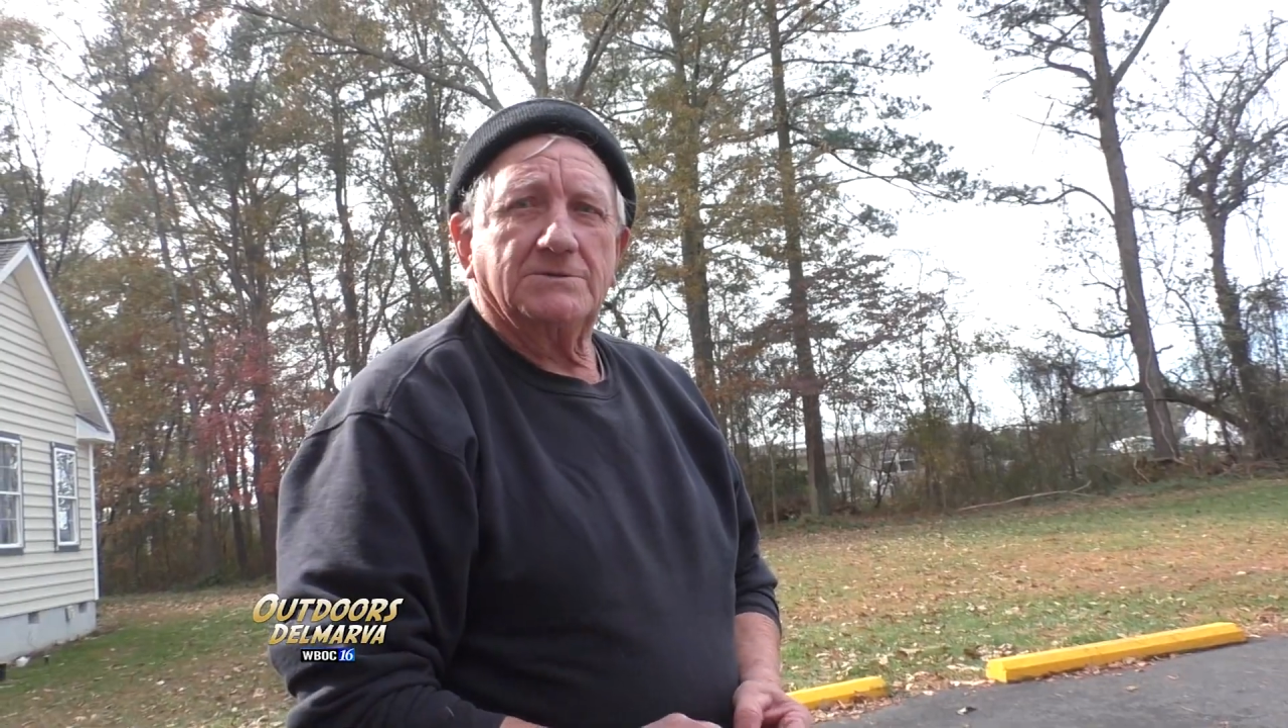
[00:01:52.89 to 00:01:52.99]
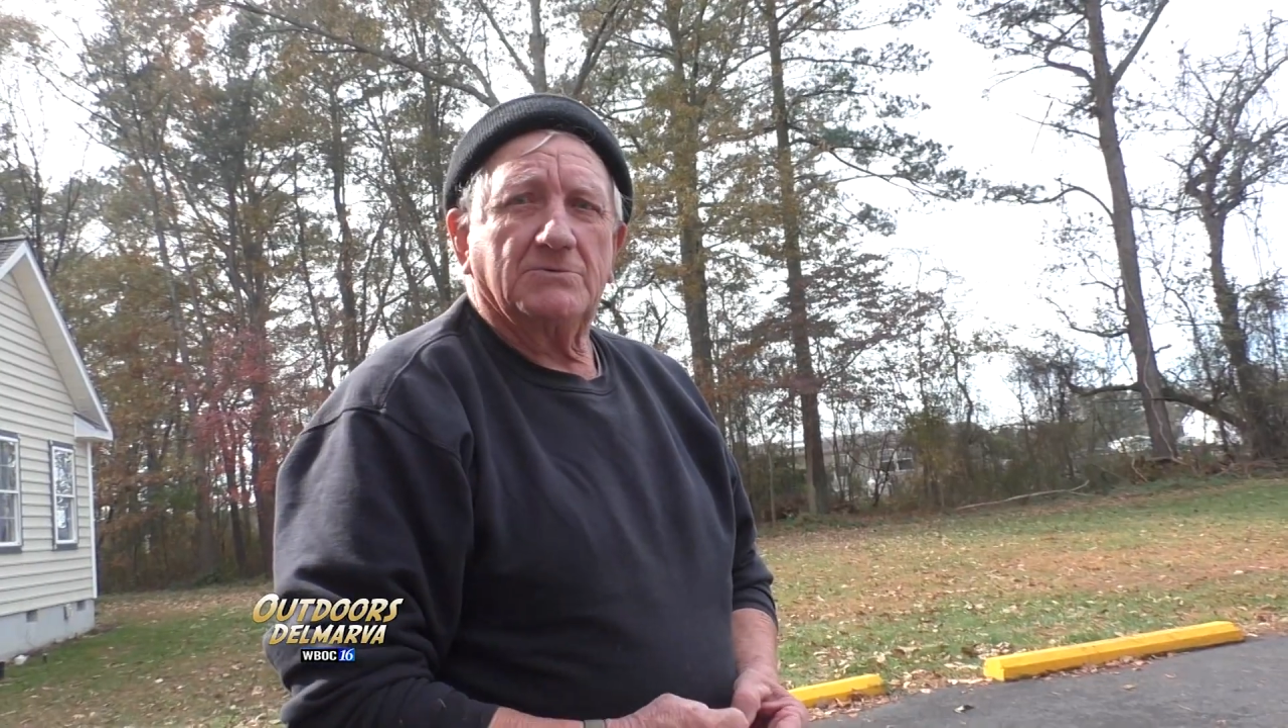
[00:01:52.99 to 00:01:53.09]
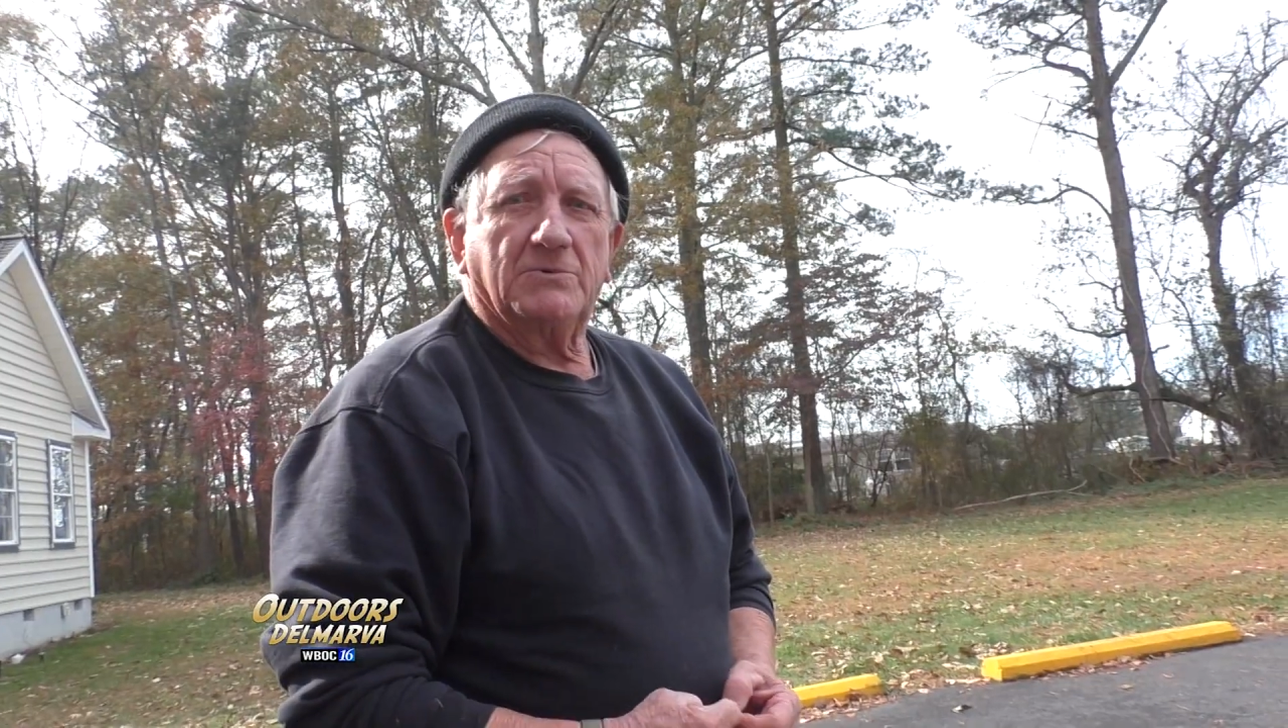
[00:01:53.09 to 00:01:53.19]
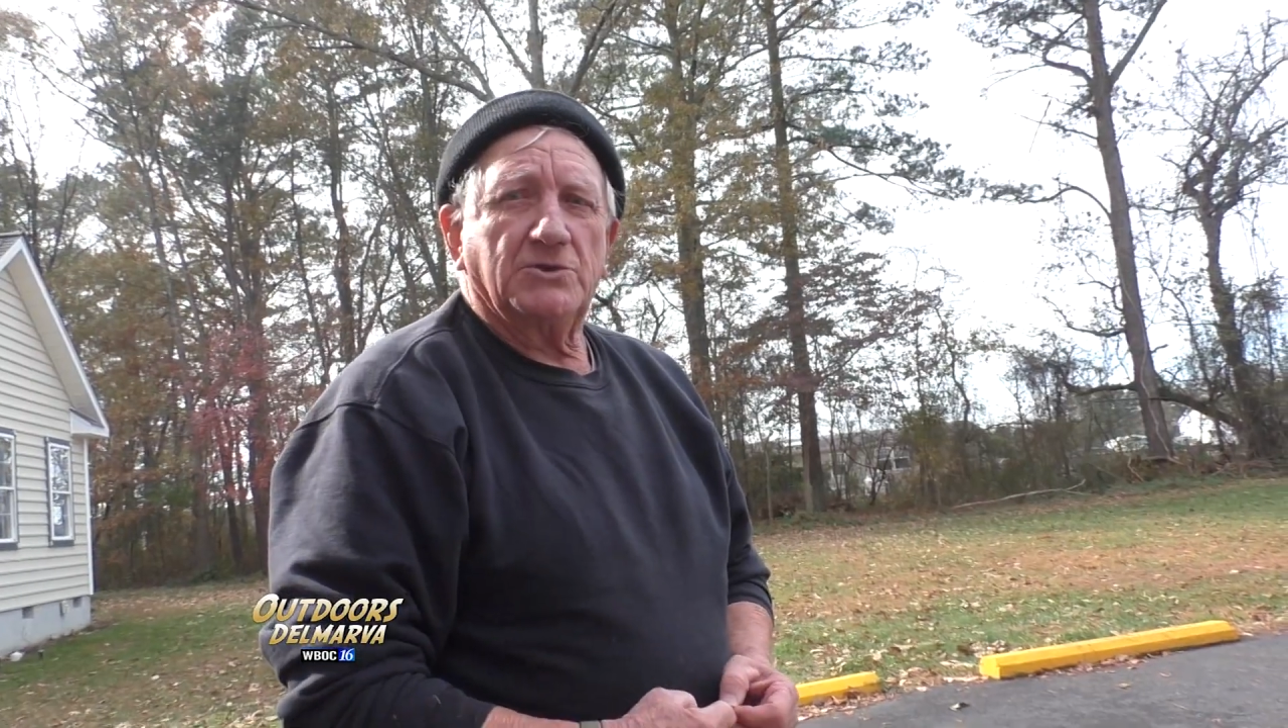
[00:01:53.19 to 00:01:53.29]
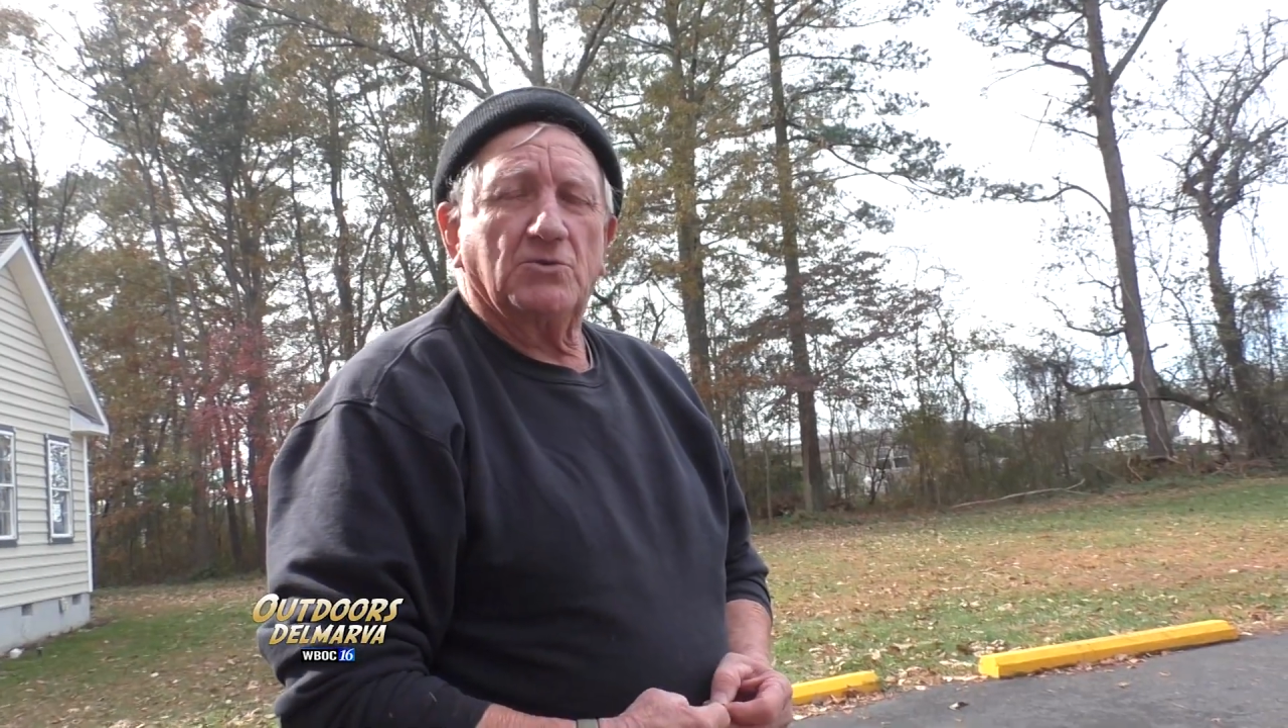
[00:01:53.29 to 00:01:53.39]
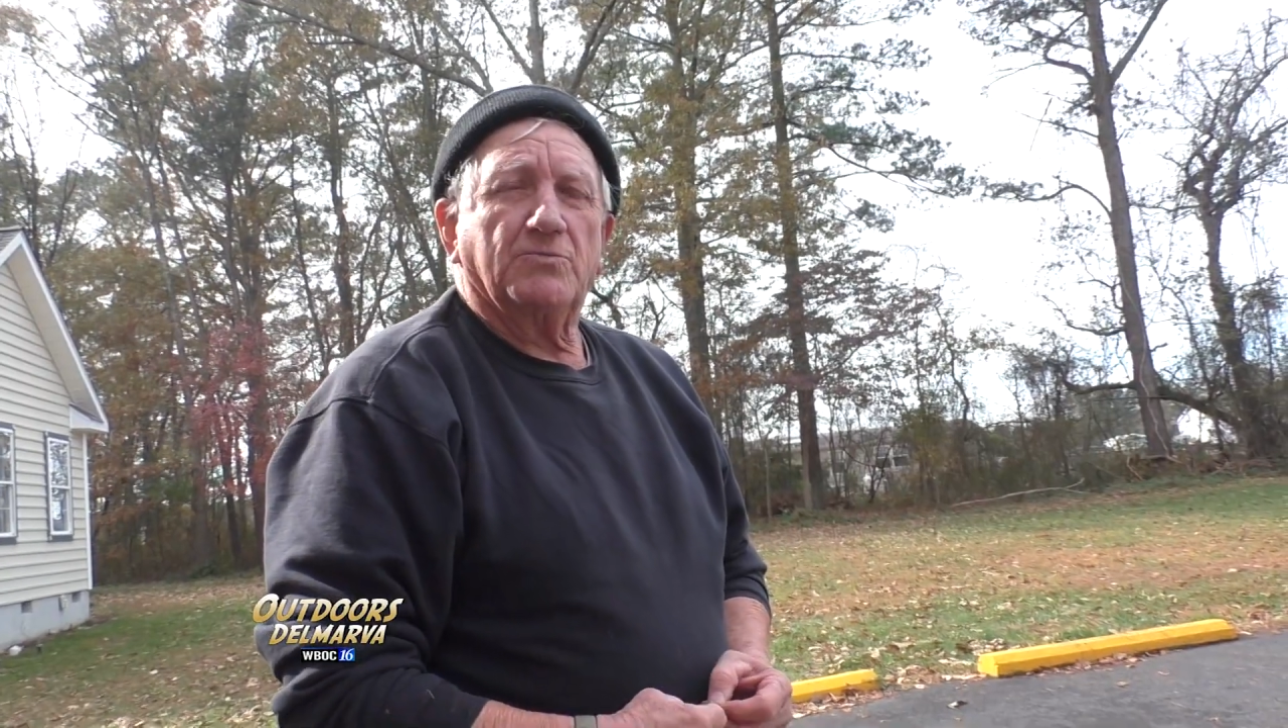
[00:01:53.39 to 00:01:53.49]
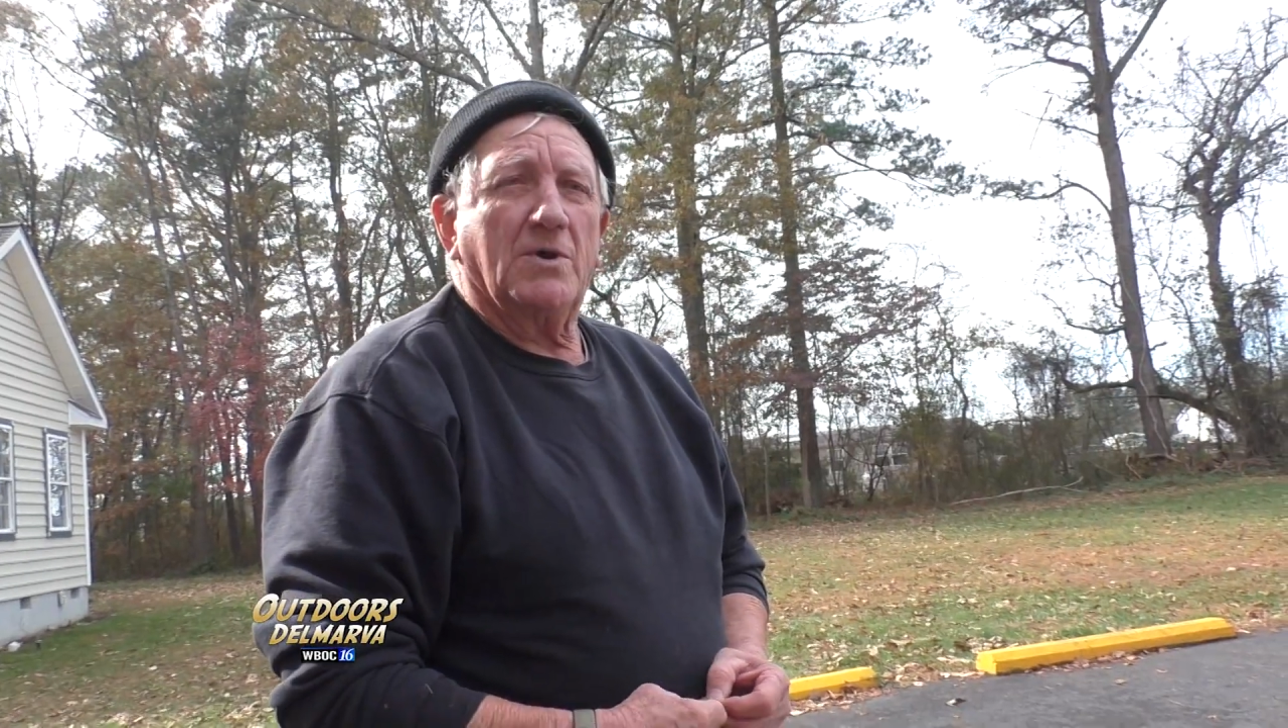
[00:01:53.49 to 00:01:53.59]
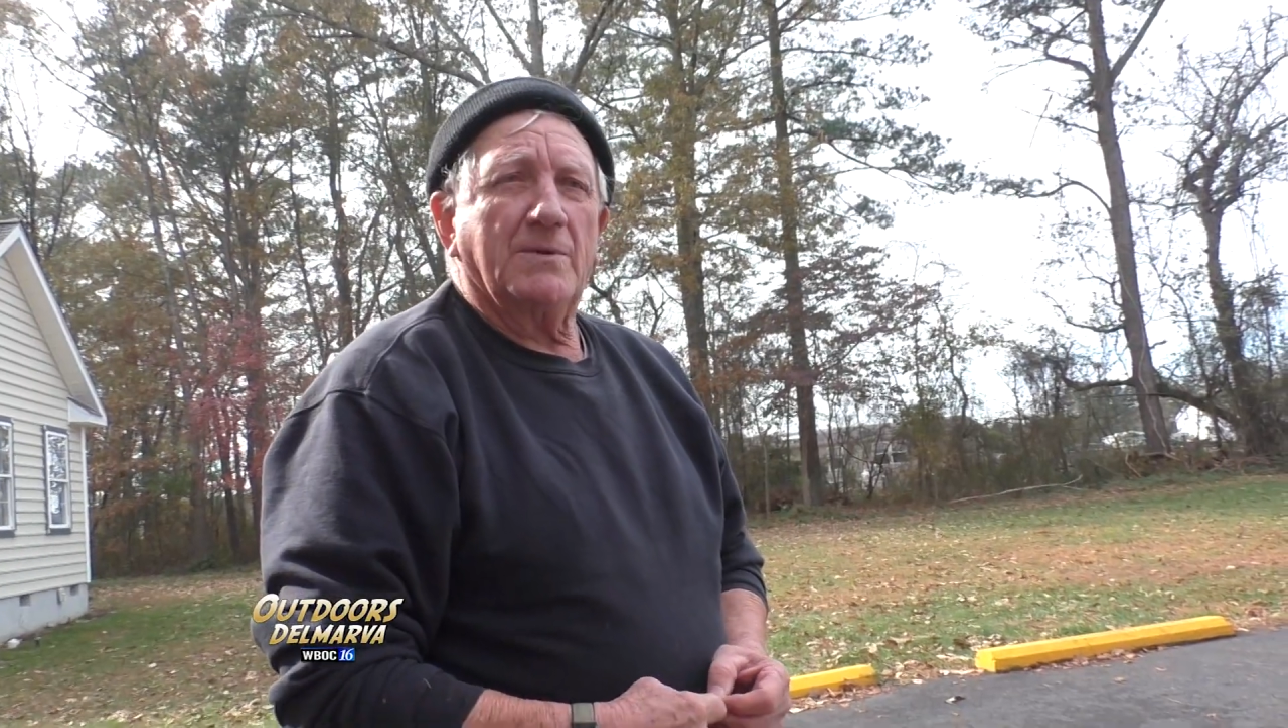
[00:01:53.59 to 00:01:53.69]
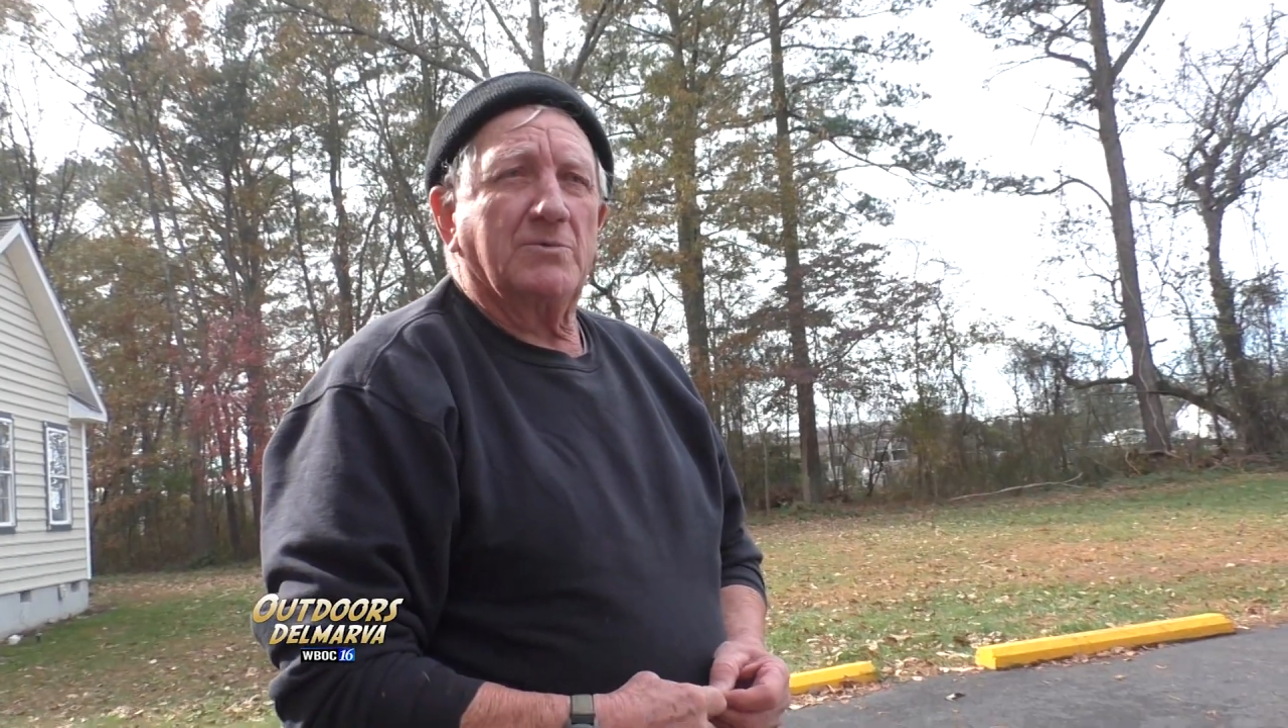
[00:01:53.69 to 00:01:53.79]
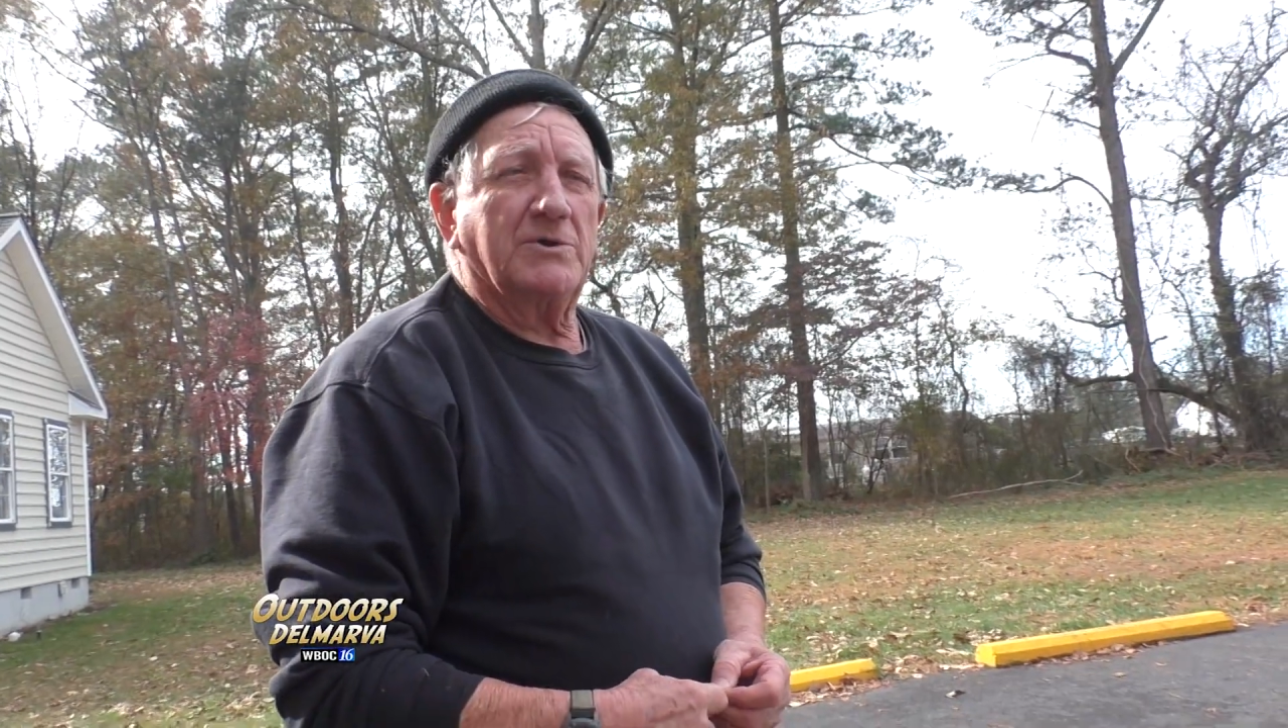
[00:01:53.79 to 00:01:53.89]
so it wasn't no problem